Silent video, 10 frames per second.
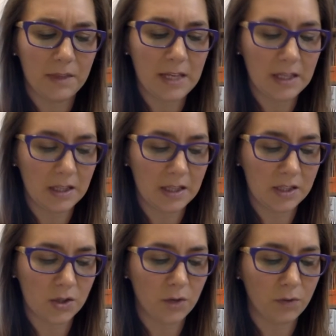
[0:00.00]
think that
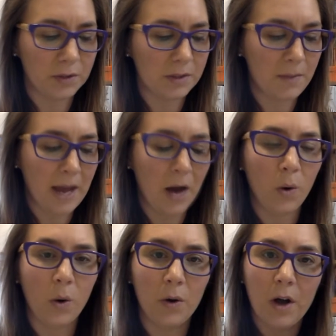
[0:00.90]
this novel is about,
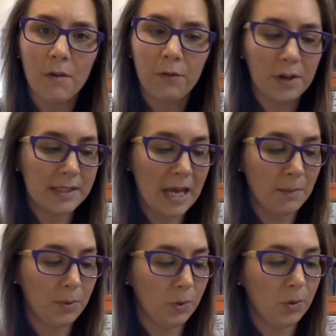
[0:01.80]
or for
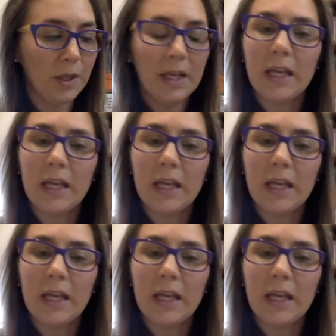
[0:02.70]
example,